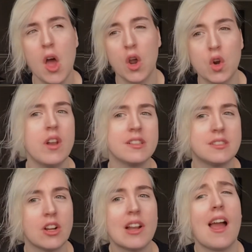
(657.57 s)
Not
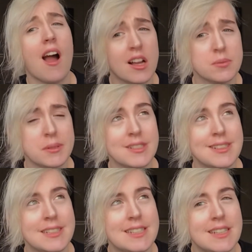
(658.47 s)
necessarily her husband.
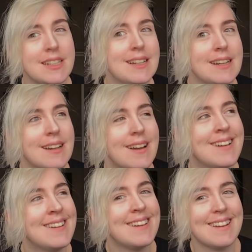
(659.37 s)

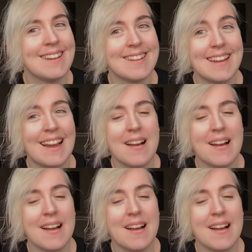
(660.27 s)
Yeah.